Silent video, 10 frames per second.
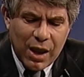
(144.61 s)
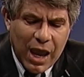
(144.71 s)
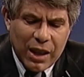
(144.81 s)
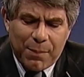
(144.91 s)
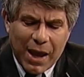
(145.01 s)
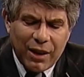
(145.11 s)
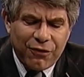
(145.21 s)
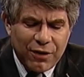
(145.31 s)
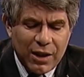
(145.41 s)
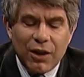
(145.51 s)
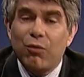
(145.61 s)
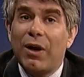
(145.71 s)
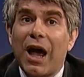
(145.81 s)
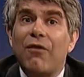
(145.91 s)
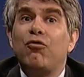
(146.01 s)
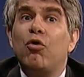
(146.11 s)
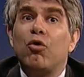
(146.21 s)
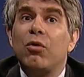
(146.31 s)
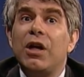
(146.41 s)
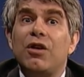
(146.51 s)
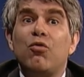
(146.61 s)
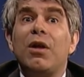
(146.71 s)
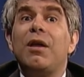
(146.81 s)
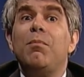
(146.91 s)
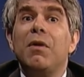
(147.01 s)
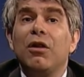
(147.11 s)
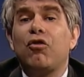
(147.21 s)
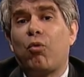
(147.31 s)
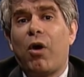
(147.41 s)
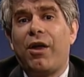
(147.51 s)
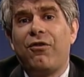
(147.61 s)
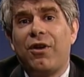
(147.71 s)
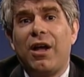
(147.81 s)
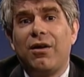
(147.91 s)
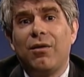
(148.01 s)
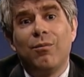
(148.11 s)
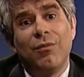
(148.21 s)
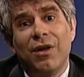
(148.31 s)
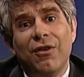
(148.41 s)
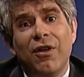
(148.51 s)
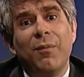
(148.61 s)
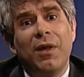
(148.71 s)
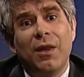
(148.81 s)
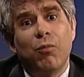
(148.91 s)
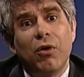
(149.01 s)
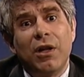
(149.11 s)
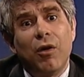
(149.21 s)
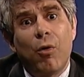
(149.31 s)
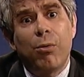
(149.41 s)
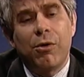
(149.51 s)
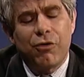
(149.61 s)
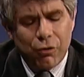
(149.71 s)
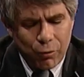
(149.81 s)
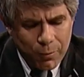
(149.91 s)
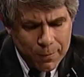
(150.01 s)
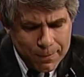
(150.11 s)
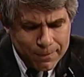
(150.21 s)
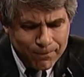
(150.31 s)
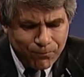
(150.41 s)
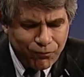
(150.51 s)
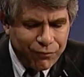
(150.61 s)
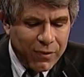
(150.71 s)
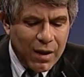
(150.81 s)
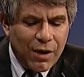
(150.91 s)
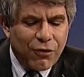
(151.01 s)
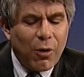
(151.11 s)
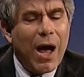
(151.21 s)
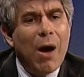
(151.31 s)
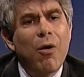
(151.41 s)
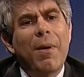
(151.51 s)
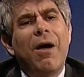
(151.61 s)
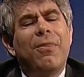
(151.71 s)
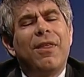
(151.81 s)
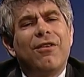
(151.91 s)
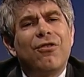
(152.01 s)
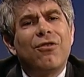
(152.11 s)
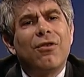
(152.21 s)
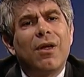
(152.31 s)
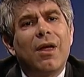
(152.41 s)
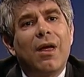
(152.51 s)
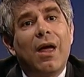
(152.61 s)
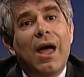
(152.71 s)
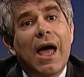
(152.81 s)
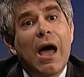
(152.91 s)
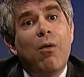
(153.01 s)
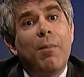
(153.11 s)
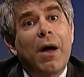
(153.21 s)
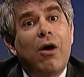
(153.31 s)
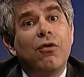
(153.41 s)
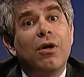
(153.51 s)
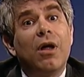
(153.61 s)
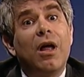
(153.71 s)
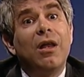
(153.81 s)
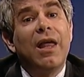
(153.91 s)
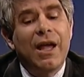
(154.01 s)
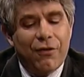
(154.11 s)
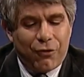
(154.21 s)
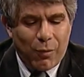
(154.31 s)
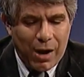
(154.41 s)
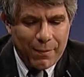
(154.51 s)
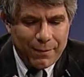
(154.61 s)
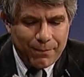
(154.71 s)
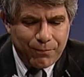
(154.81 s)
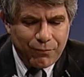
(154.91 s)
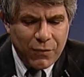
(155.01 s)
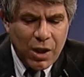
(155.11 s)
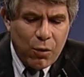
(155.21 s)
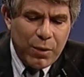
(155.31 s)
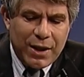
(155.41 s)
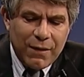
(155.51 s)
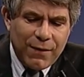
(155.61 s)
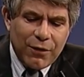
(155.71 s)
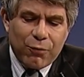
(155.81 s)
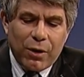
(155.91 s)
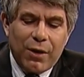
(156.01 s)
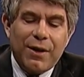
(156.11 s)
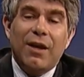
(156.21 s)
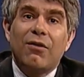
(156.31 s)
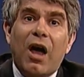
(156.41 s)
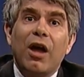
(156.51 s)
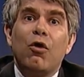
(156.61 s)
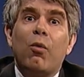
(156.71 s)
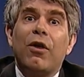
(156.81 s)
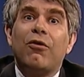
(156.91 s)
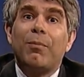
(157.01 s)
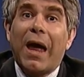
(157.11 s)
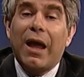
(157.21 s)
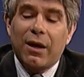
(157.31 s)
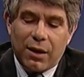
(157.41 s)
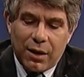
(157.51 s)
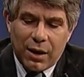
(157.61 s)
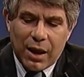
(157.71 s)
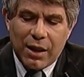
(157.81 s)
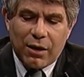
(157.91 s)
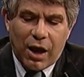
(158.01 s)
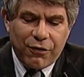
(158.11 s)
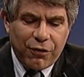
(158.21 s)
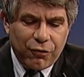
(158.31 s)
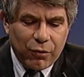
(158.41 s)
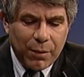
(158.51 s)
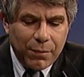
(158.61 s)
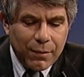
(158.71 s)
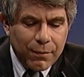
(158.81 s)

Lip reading: and the Palestinians would have to agree to a demilitarized state, something they're pretty loath to do. So how about this? How about a land swap? We give Israel the entire West Bank and Gaza Strip,